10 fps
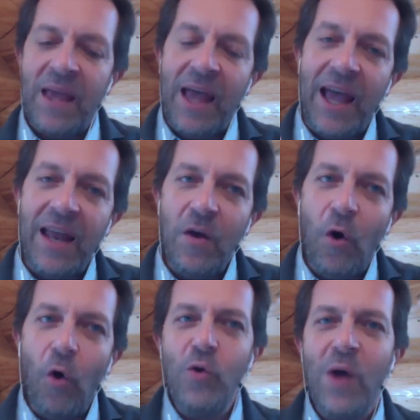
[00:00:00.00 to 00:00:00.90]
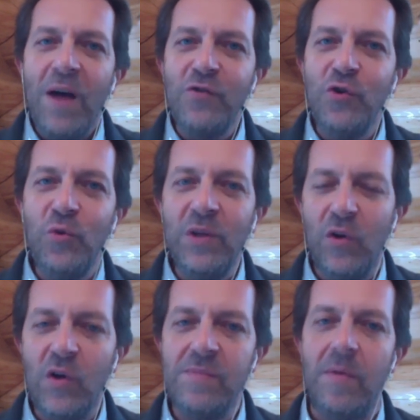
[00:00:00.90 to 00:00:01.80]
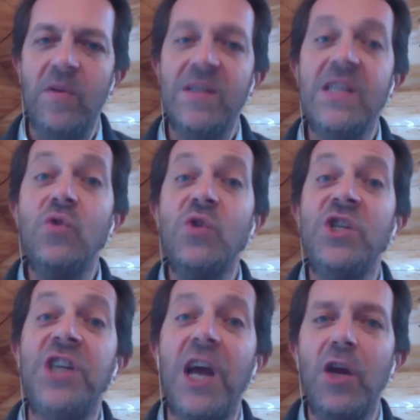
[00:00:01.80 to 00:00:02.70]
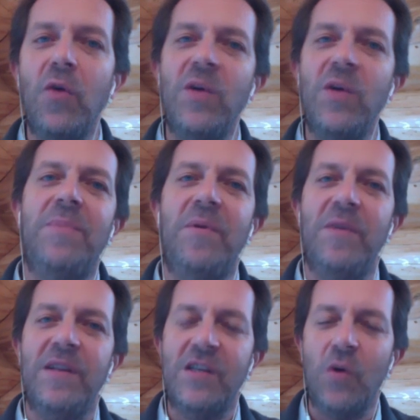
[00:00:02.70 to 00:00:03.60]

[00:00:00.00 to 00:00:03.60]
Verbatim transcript: And all you have to do in those moments is to share your experience.